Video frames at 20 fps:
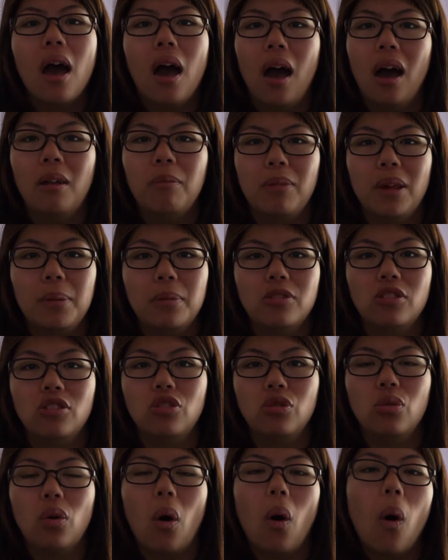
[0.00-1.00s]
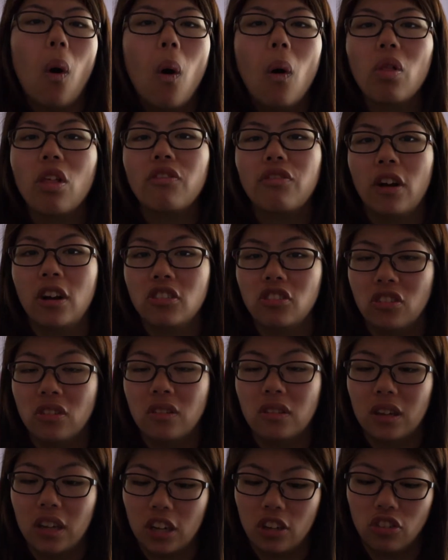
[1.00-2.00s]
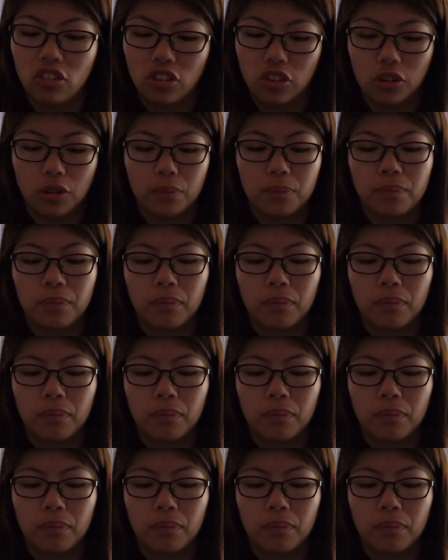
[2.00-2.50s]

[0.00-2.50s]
and be able to do all the functions that I do.